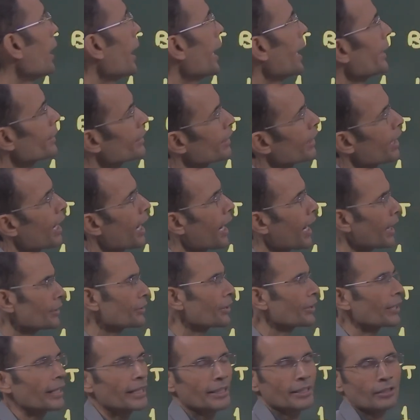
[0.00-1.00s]
And the
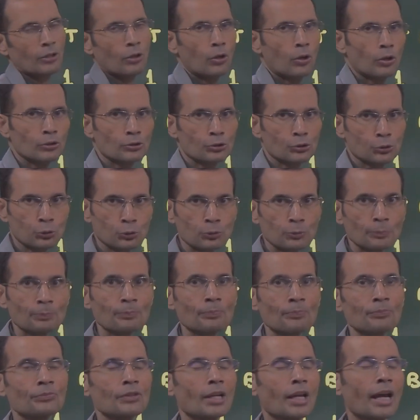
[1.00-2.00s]
heart rate also.
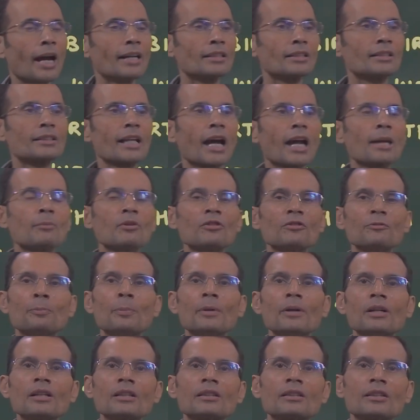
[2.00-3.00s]
At the time of
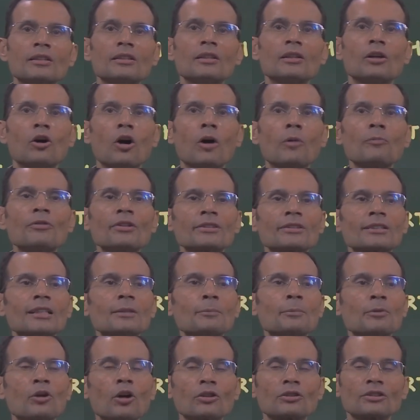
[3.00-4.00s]
birth,
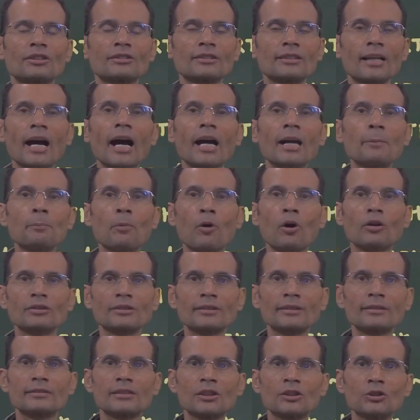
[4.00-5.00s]
obviously, because it's a
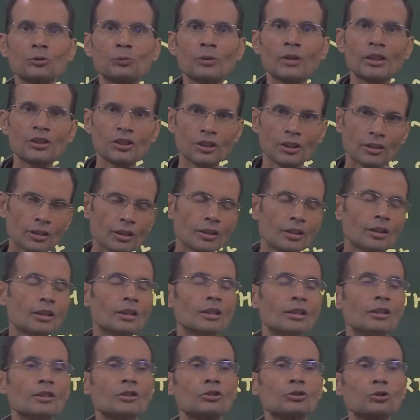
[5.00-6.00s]
hypoxic situation,
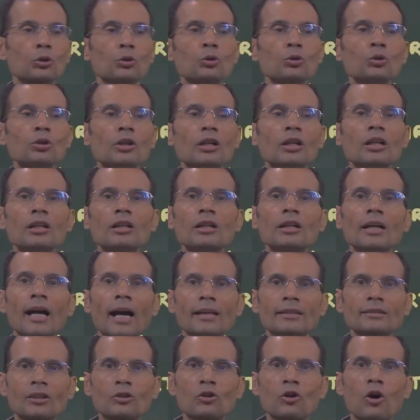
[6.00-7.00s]
so
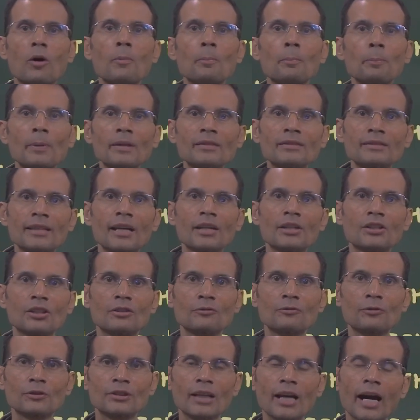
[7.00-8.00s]
as a
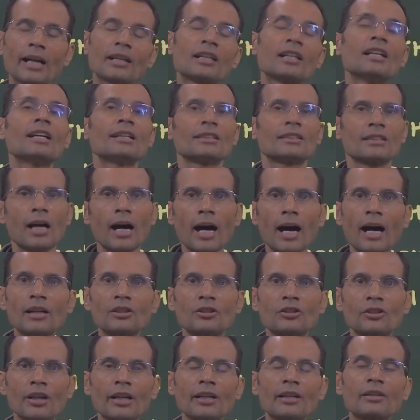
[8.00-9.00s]
compensation for that, the
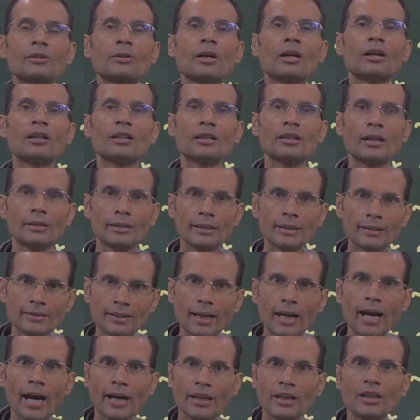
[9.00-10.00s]
heart rate is
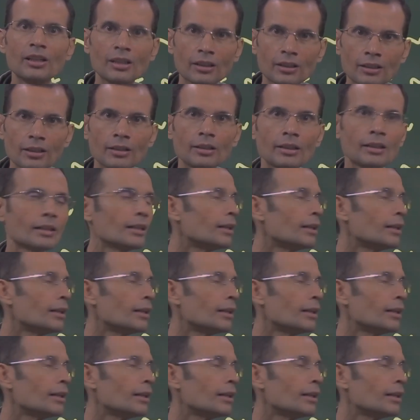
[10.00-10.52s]
higher,